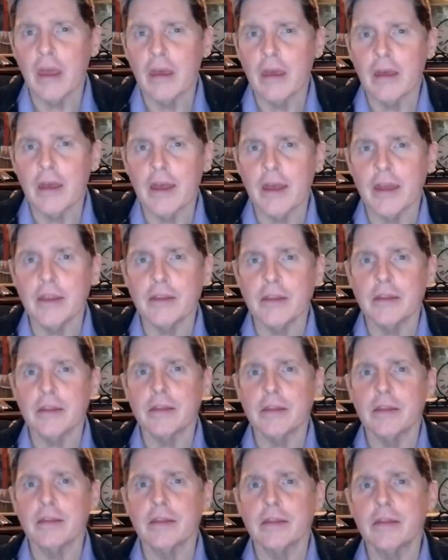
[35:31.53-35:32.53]
So,
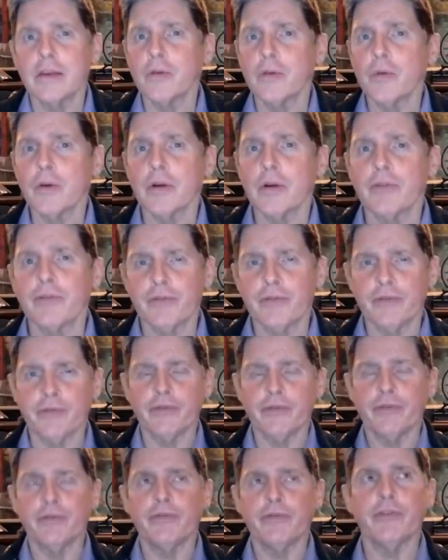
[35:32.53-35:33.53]
and you were
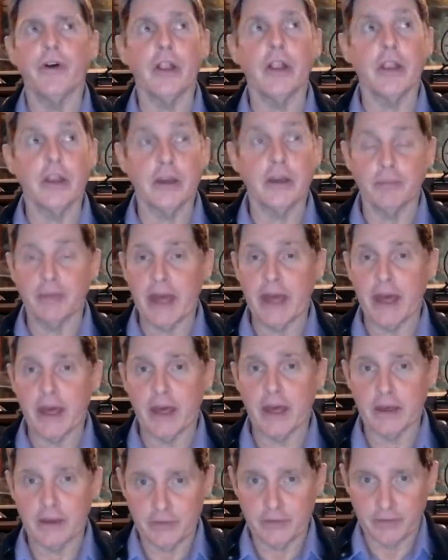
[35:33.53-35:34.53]
falling
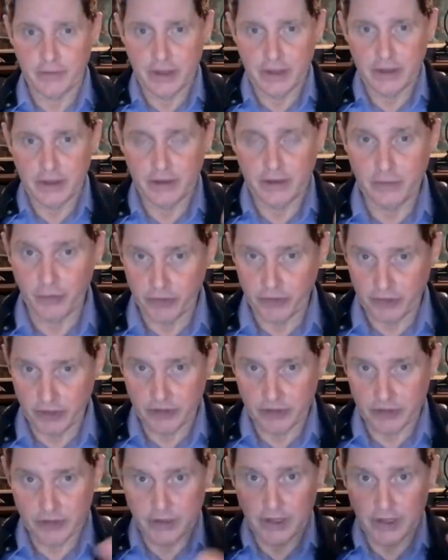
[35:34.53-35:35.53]
back. Uh, was
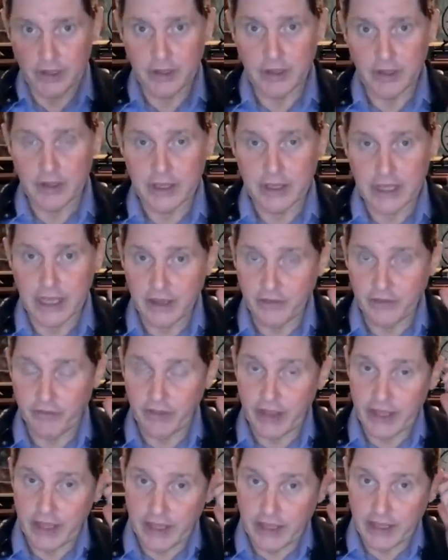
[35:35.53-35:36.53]
it kind of
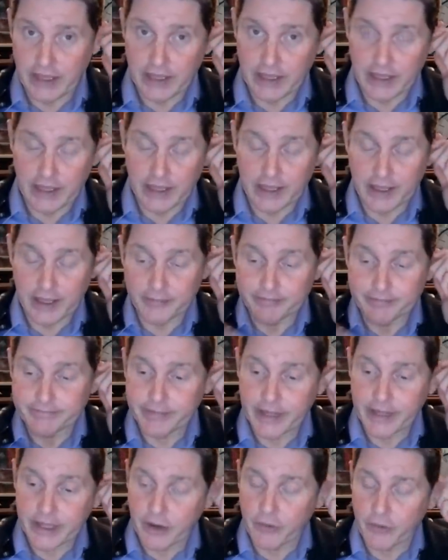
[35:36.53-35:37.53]
a um,
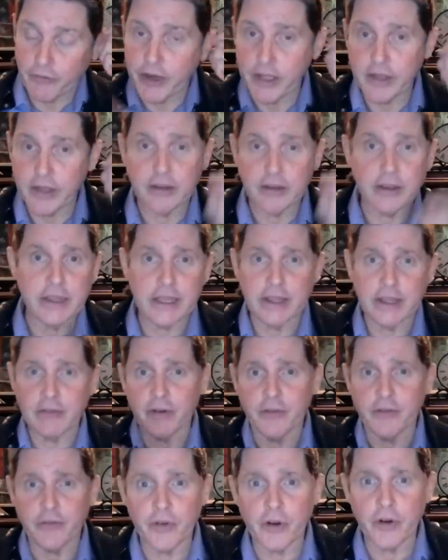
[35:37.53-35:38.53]
like a reel in
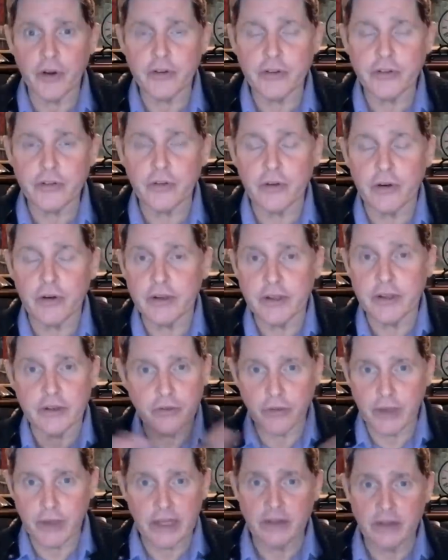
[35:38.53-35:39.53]
reverse, or
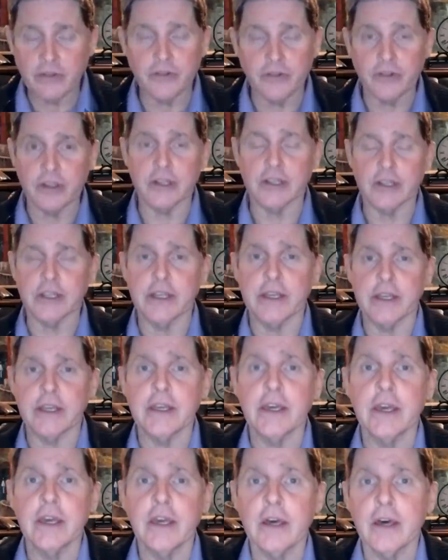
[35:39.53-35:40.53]
did you
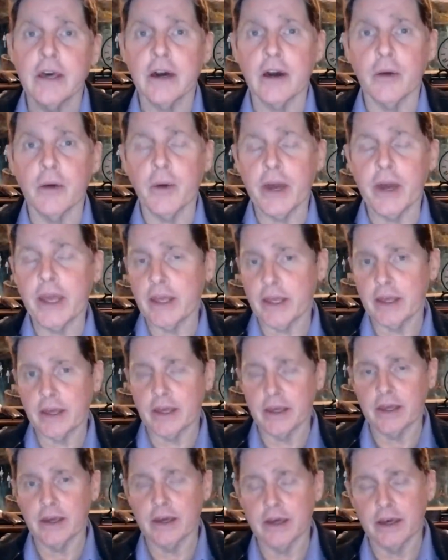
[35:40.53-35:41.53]
instantly
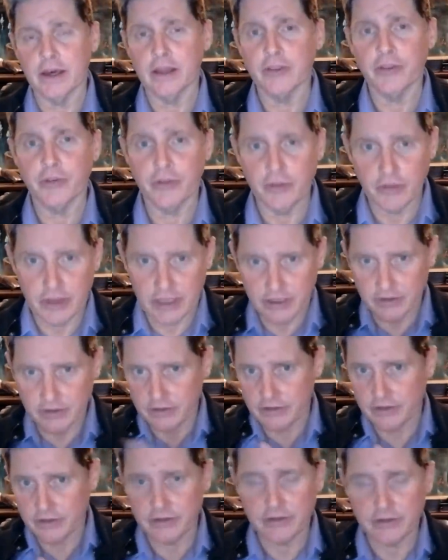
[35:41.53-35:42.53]
awake uh, through
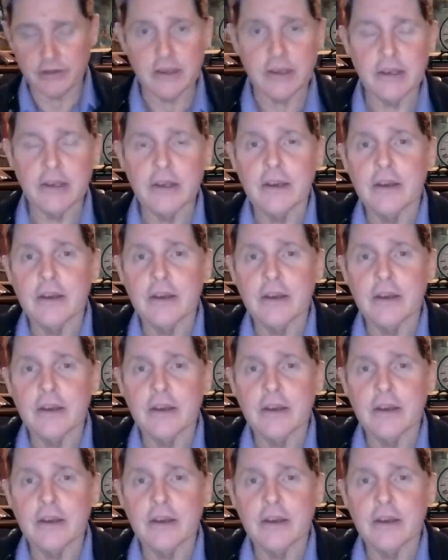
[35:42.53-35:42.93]
this?